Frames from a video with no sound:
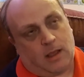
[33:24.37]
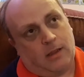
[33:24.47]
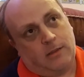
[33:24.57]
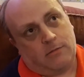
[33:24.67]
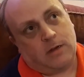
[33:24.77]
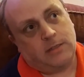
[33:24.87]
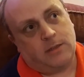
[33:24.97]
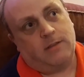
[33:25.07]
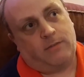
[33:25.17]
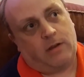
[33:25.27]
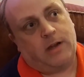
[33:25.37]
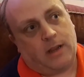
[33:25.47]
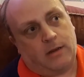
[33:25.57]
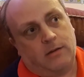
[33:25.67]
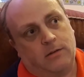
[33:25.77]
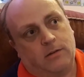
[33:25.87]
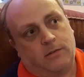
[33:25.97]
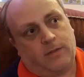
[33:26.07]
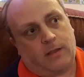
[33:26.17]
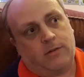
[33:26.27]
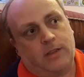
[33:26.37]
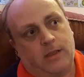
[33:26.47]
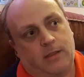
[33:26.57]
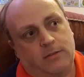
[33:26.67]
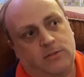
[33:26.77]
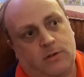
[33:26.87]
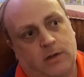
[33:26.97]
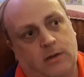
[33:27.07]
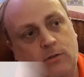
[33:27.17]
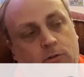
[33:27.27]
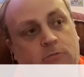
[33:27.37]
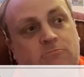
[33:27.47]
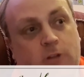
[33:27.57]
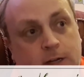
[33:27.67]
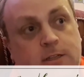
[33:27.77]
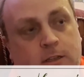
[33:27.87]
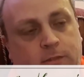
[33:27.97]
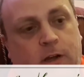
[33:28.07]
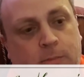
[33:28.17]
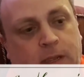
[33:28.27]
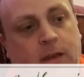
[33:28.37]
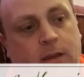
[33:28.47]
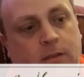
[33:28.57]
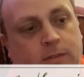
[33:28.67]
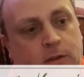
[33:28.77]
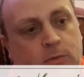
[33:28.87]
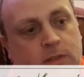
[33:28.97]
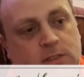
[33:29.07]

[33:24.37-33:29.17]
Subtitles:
either right at the very end of Henry VIII's reign or right at the very beginning of Edward